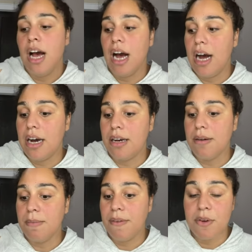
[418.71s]

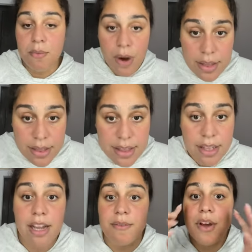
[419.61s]
Um, if you want,
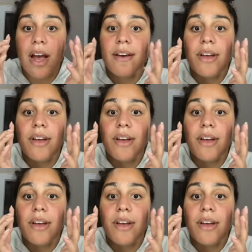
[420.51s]
if you have